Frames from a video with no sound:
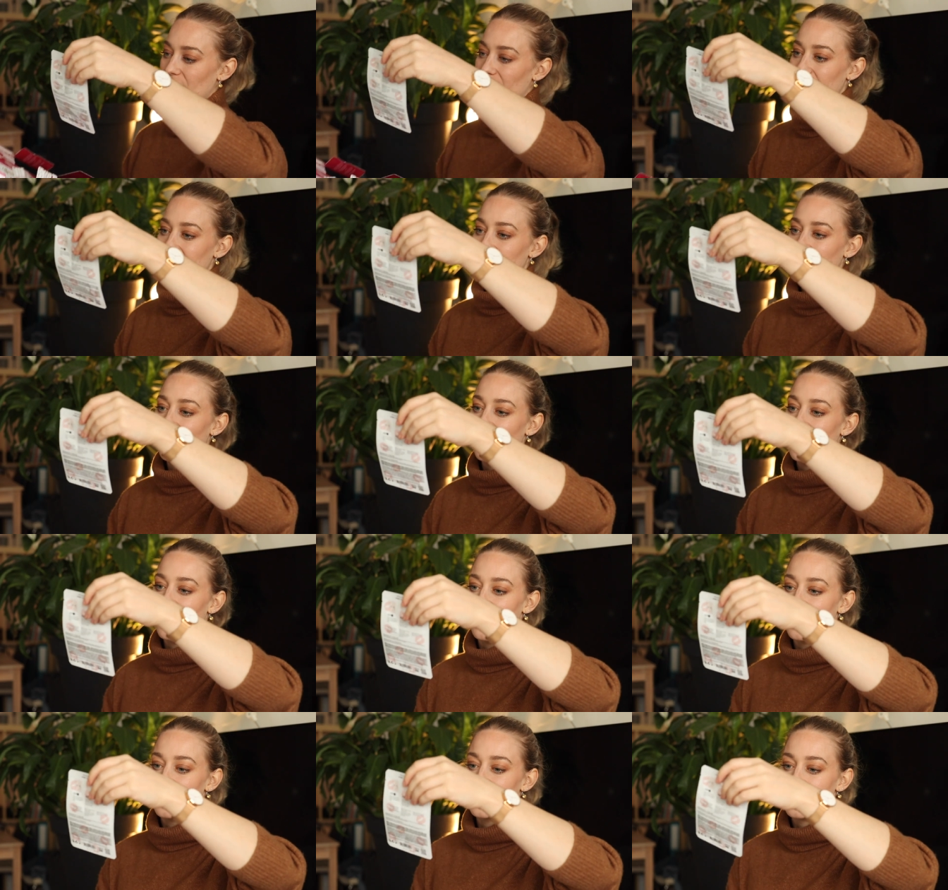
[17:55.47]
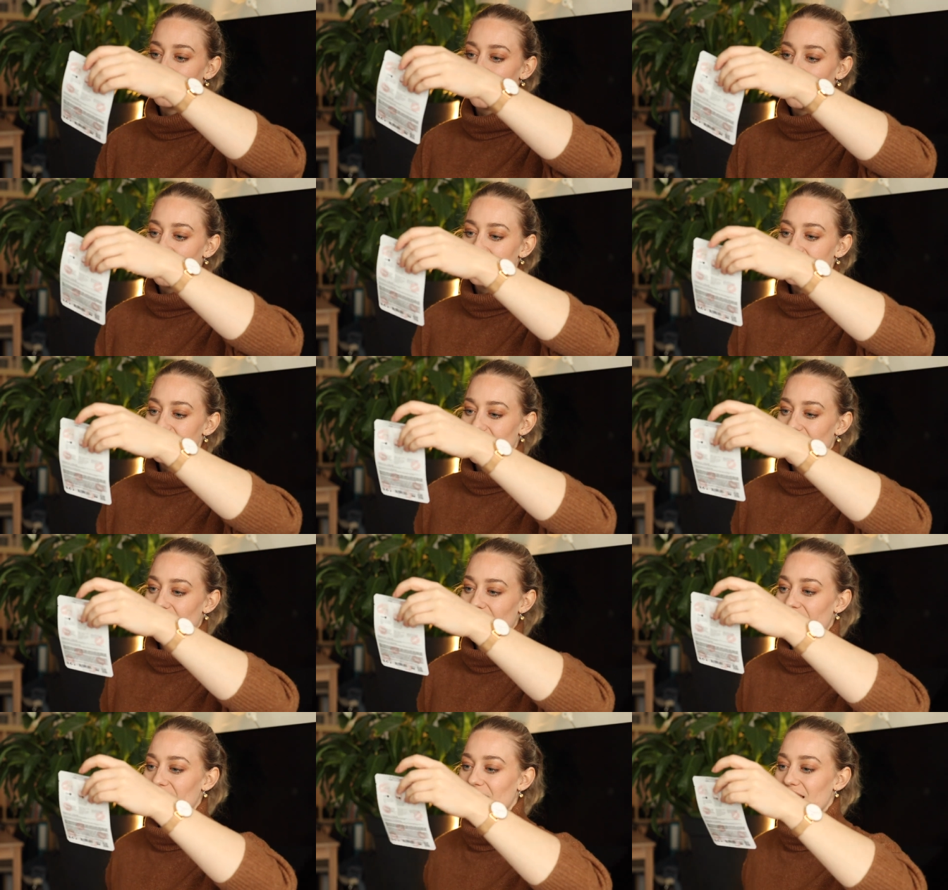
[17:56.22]
And this is
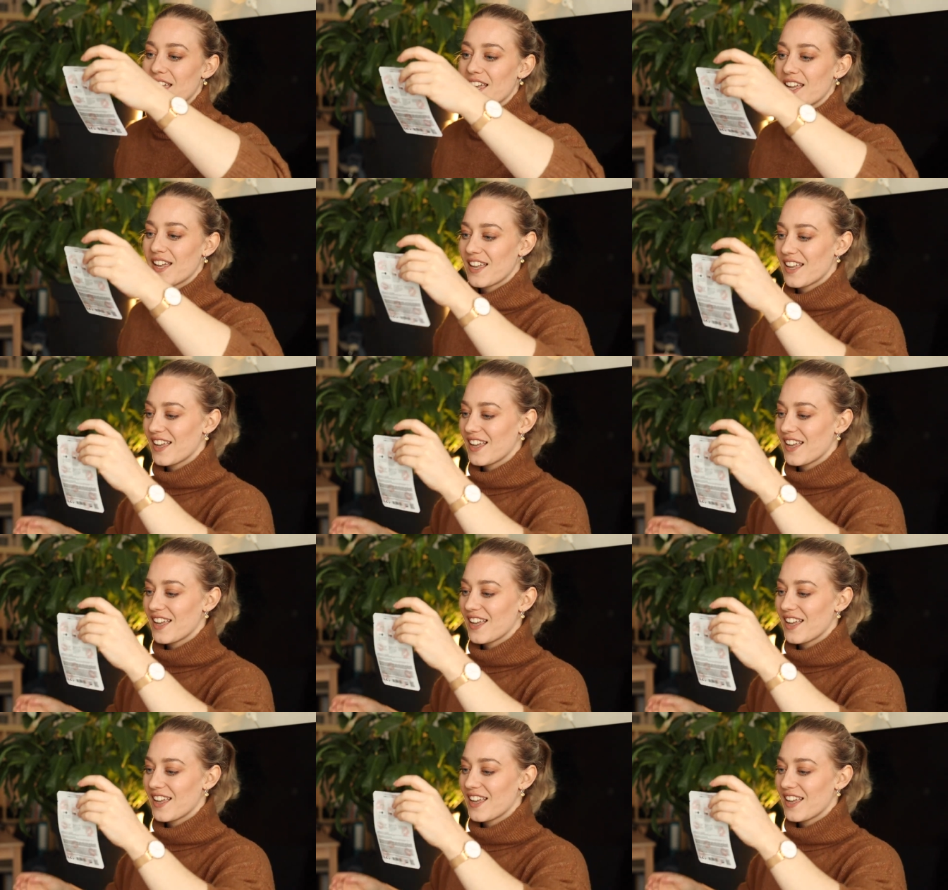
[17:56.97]
a...